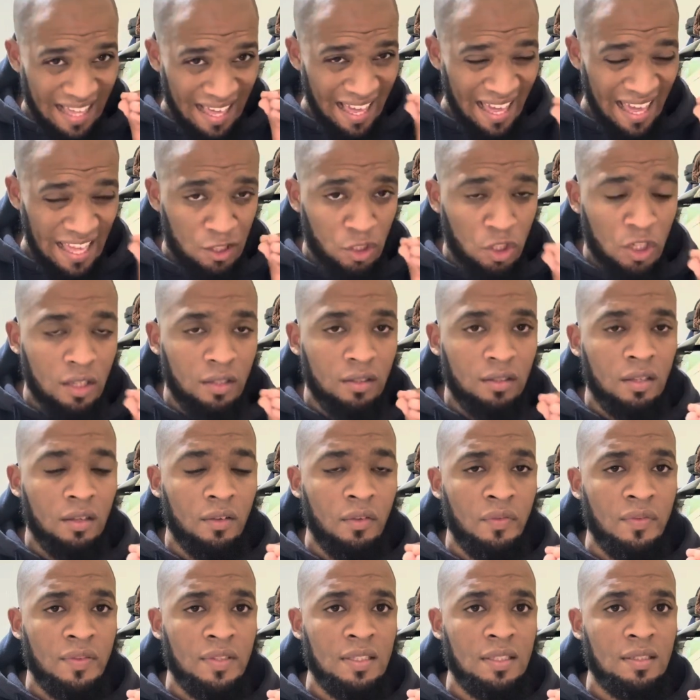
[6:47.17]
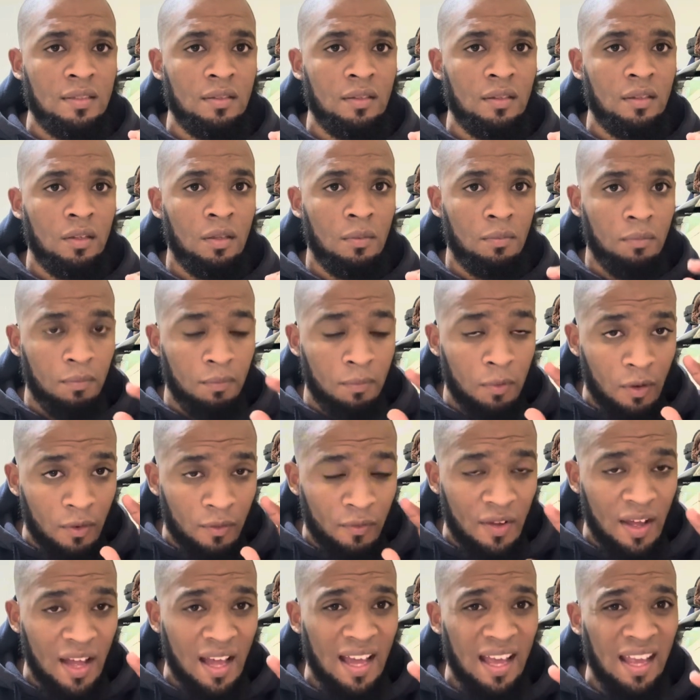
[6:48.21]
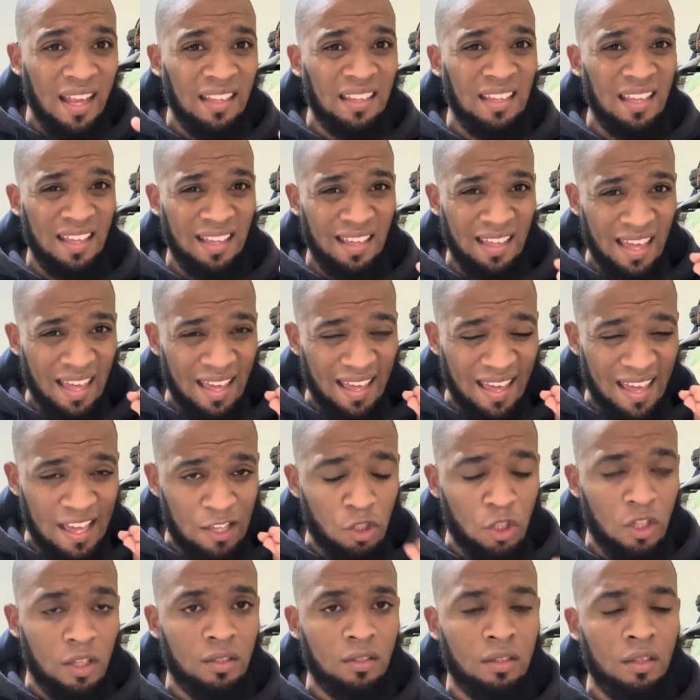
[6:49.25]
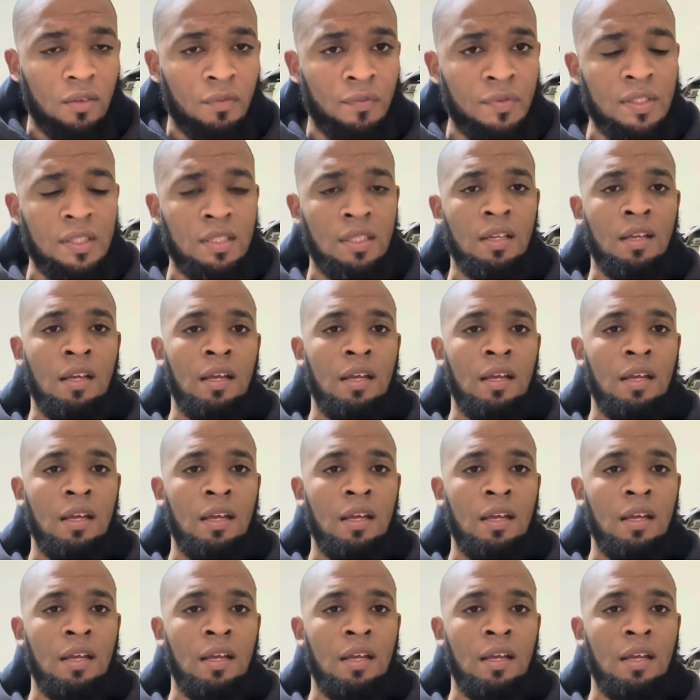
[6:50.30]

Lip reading: Adjectives. Provide adjectives.